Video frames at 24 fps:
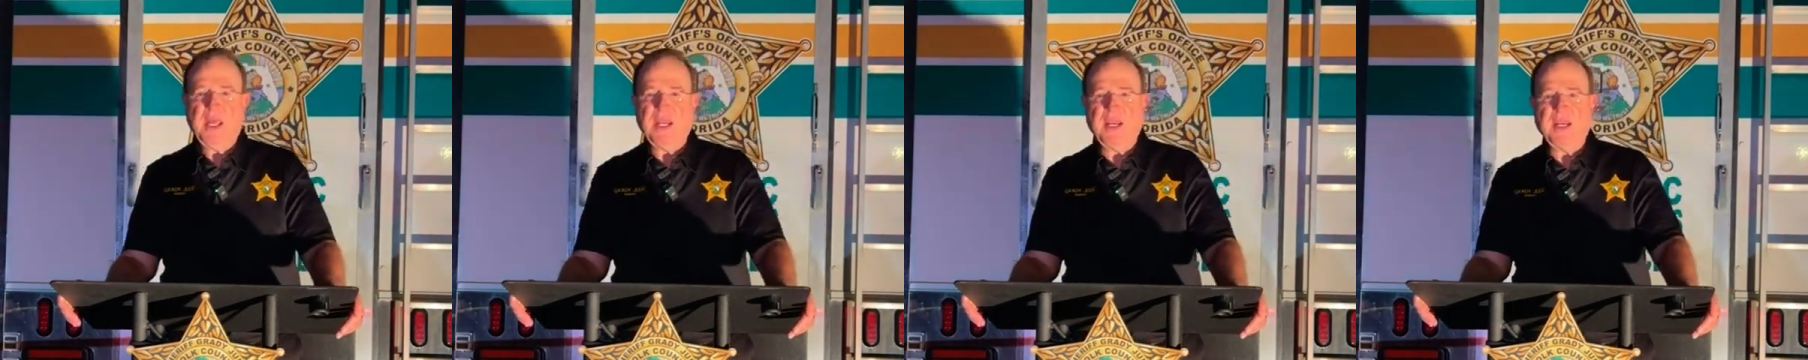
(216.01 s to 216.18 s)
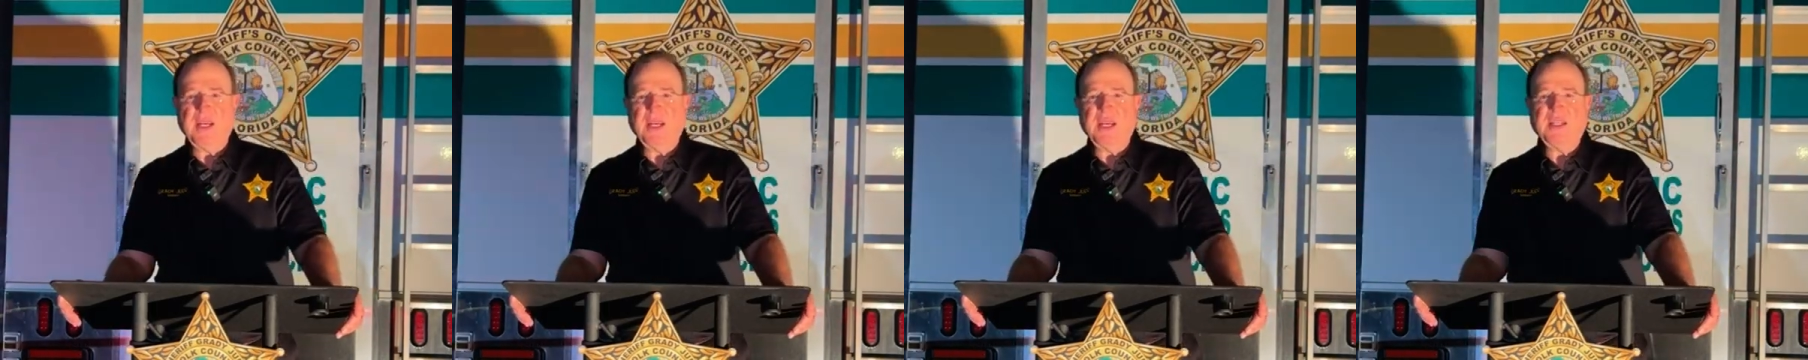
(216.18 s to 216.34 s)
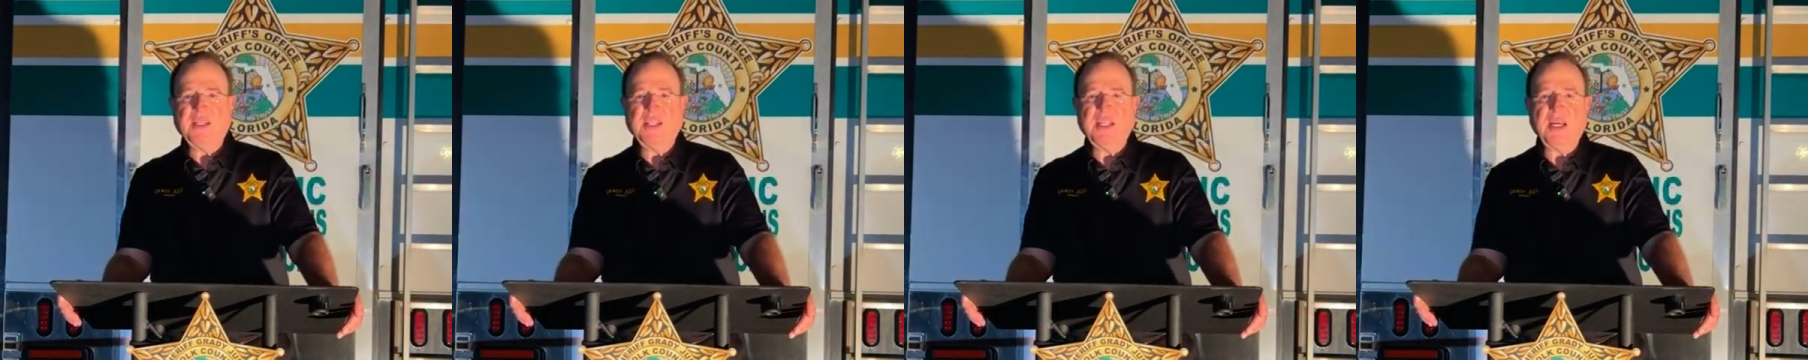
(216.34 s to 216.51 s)

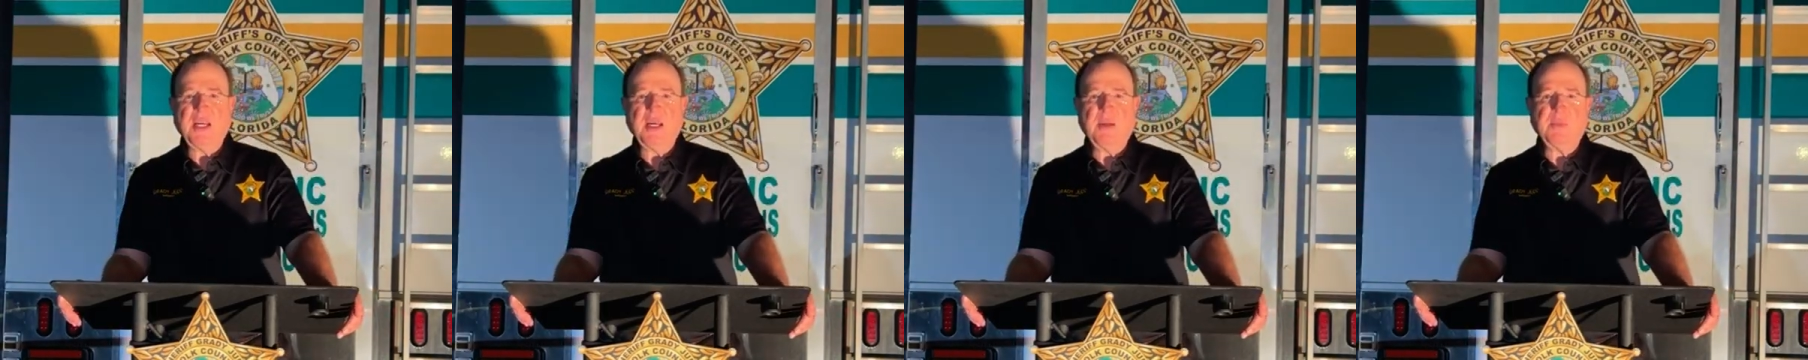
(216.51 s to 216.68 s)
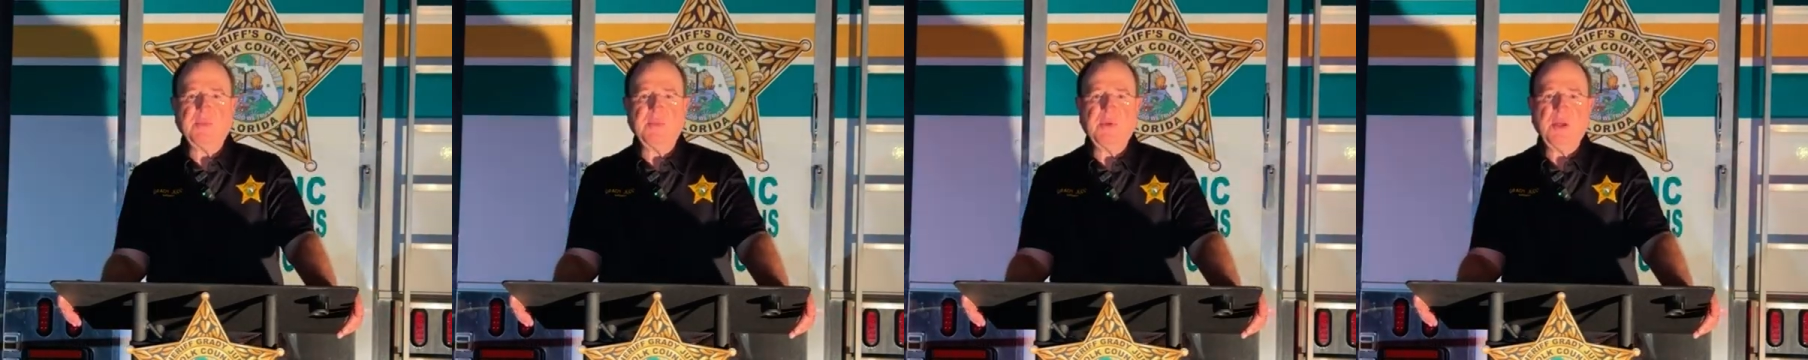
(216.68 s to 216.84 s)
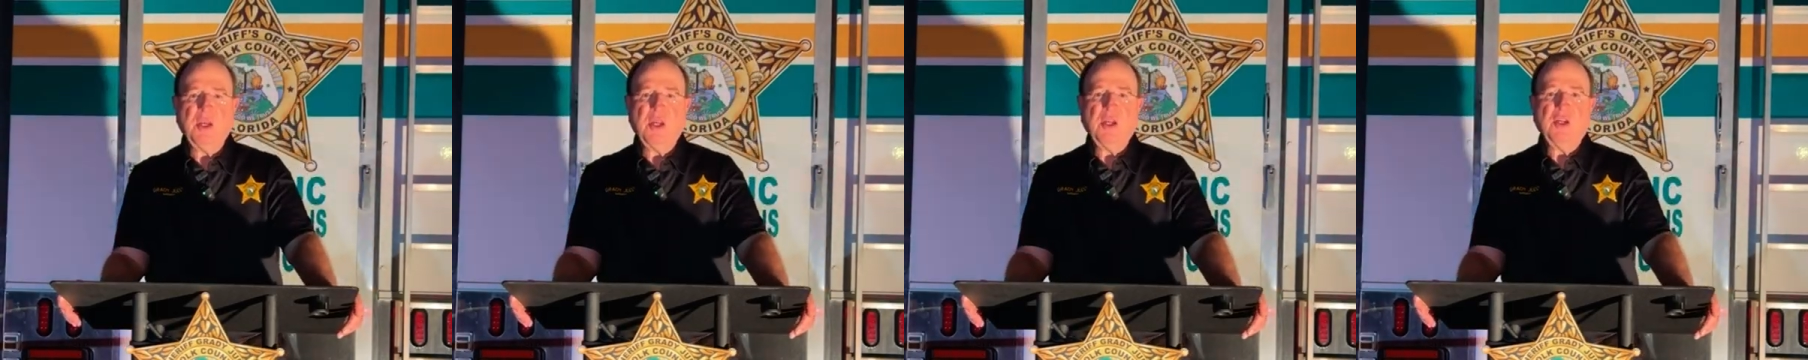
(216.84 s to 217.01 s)
in an
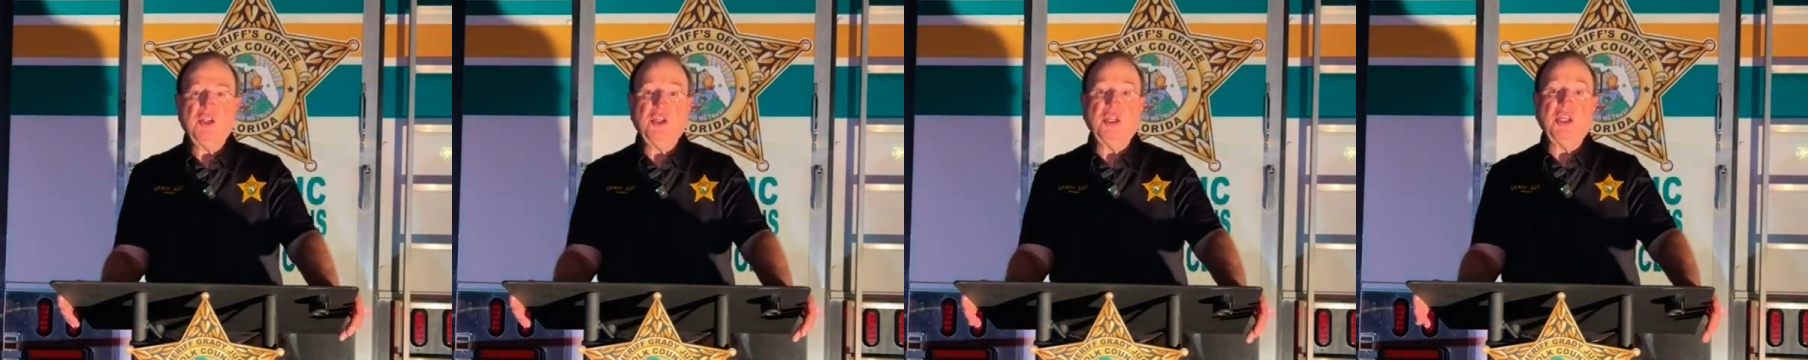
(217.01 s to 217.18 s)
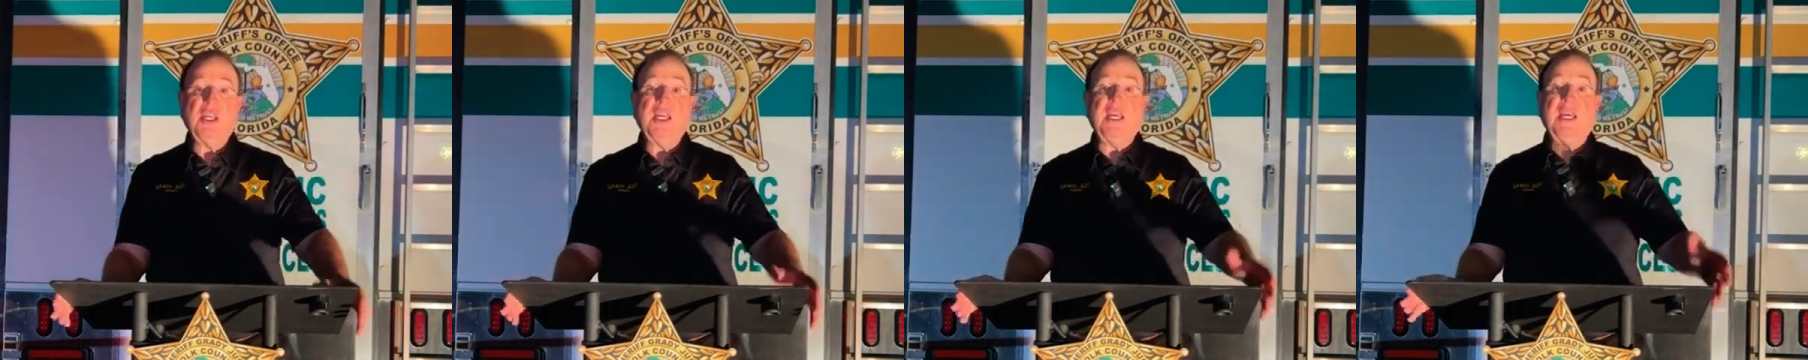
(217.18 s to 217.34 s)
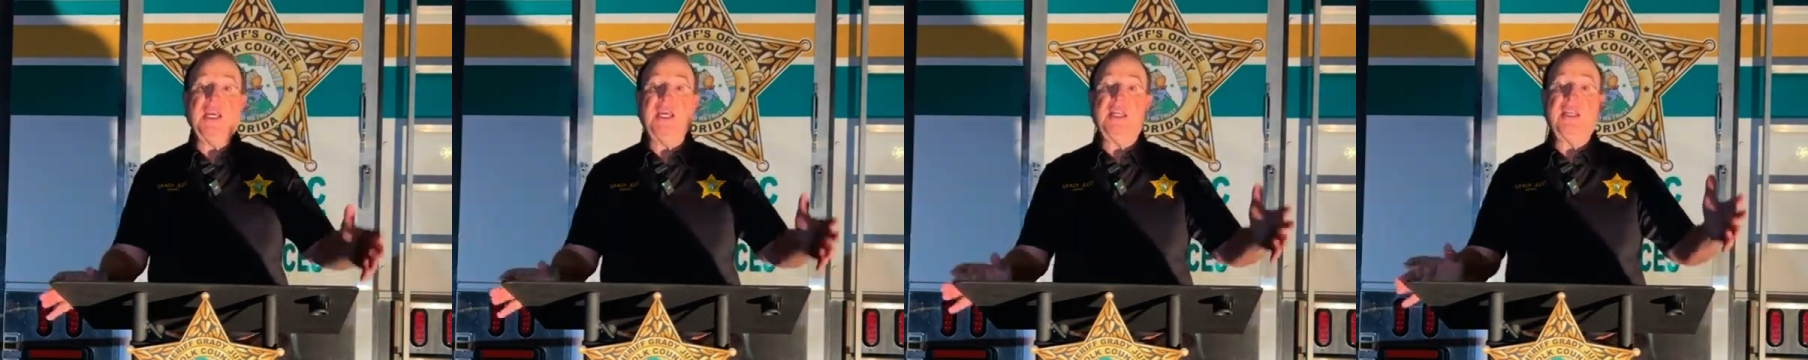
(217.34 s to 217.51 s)
attempt
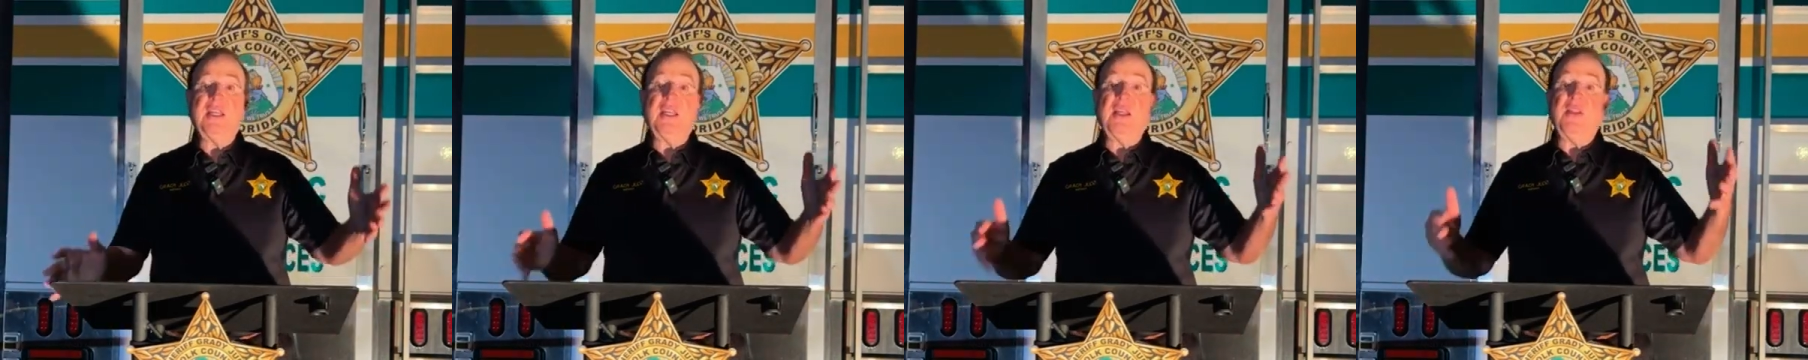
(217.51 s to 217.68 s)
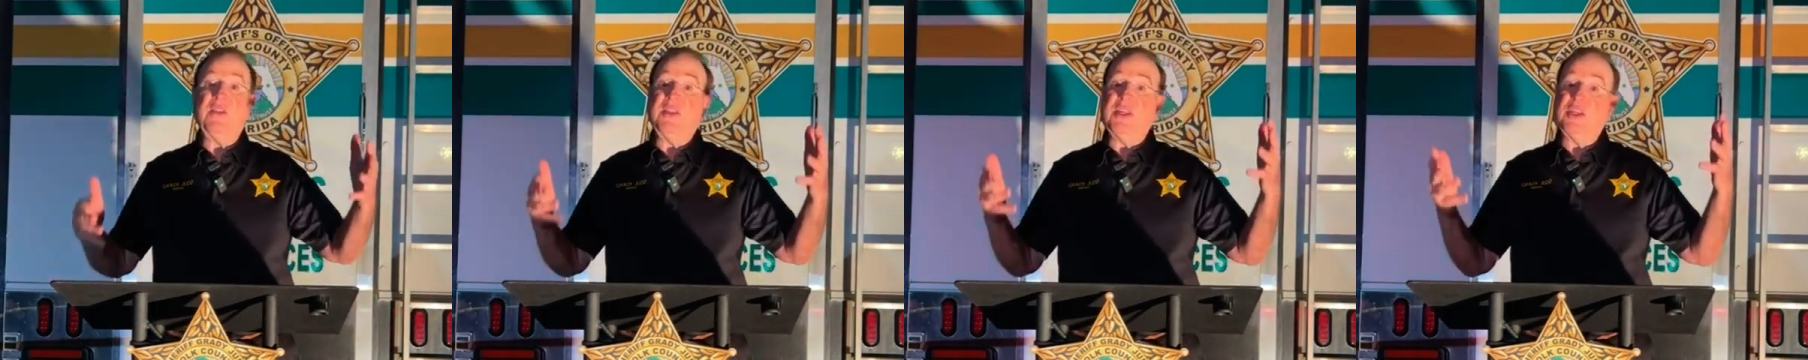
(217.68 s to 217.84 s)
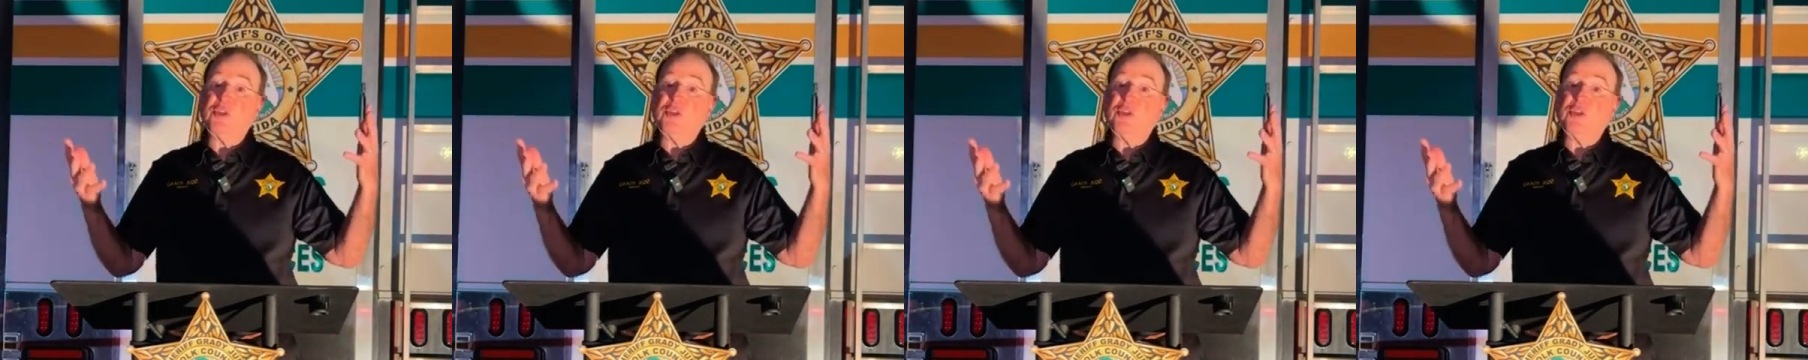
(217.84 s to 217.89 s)
to get